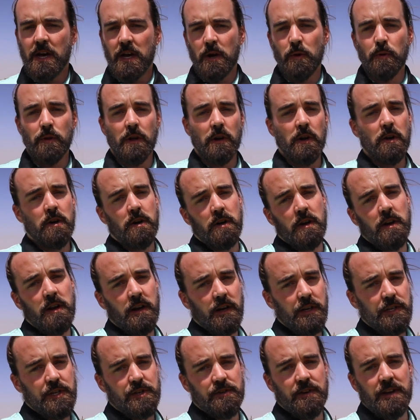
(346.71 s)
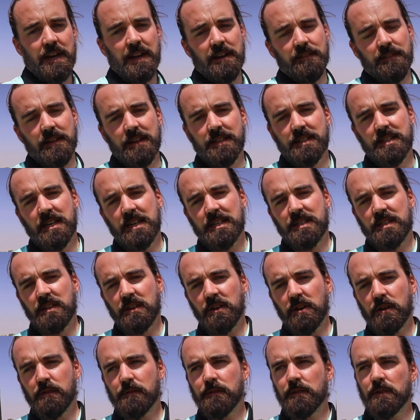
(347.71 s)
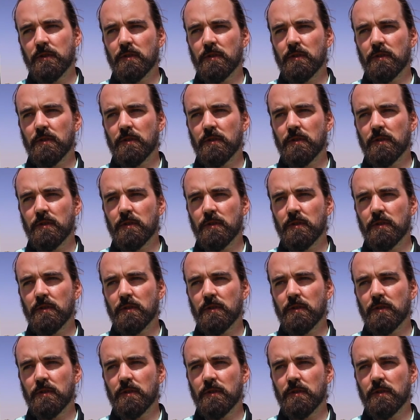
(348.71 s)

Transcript: with a lot of luxury and a fantastic golf